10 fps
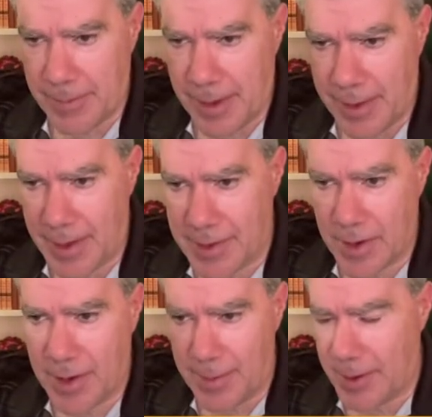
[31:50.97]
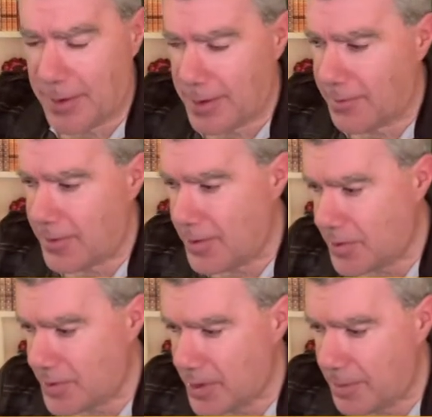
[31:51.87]
And that's going to be what the
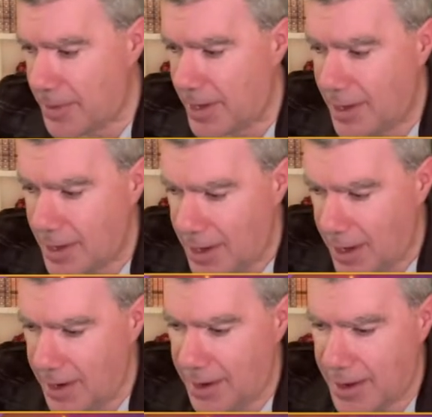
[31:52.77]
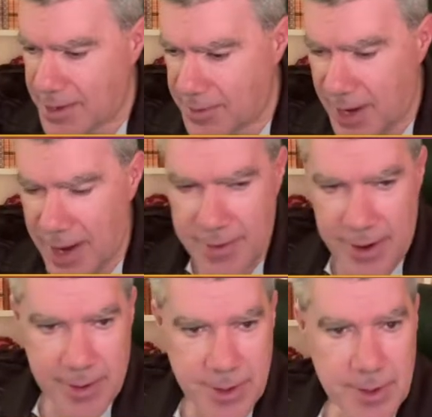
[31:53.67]
future is going to be in the next 5
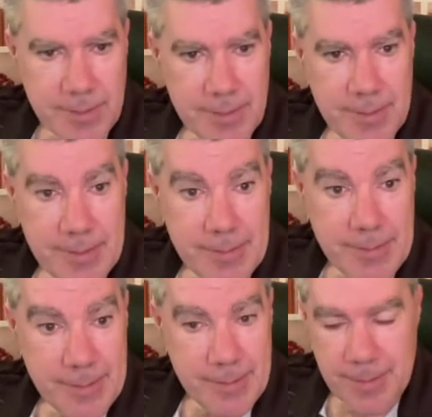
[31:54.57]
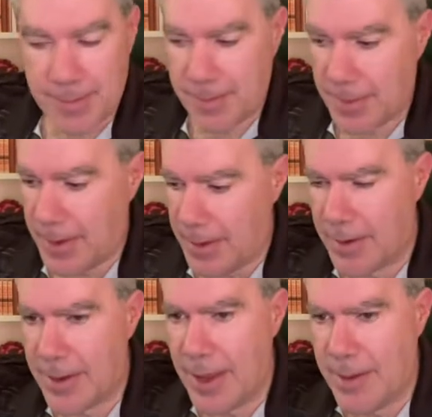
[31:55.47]
years.
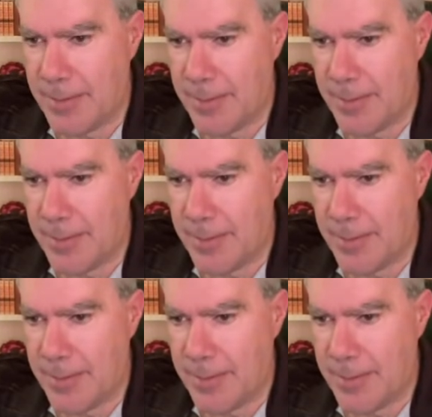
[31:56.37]
Okay.